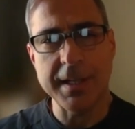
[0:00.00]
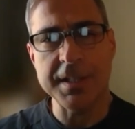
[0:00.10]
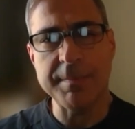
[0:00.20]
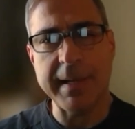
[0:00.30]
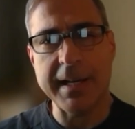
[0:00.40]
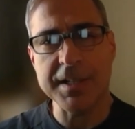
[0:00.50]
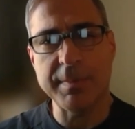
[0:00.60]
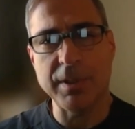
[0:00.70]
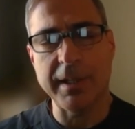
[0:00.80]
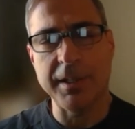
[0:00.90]
Is it
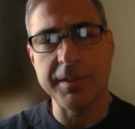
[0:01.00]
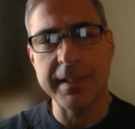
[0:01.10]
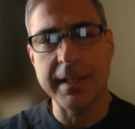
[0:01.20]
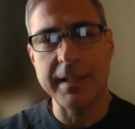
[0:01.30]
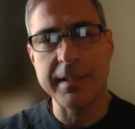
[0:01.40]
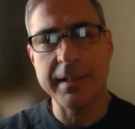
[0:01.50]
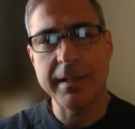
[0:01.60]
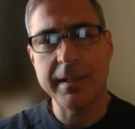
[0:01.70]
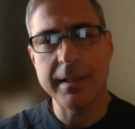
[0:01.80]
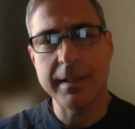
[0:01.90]
possible L D N
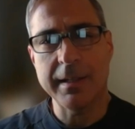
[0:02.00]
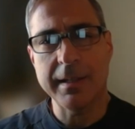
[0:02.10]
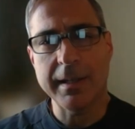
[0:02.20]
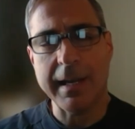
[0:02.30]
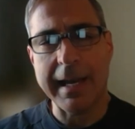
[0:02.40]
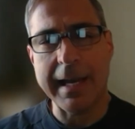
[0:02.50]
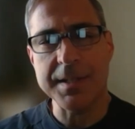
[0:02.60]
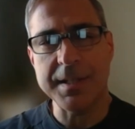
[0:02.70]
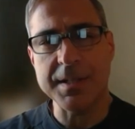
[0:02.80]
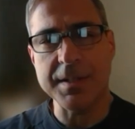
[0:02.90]

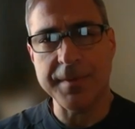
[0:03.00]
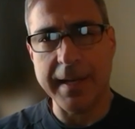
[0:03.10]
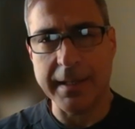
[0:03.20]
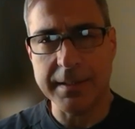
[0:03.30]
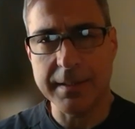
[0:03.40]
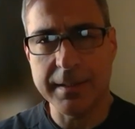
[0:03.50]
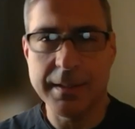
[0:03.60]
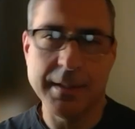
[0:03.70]
has this effect?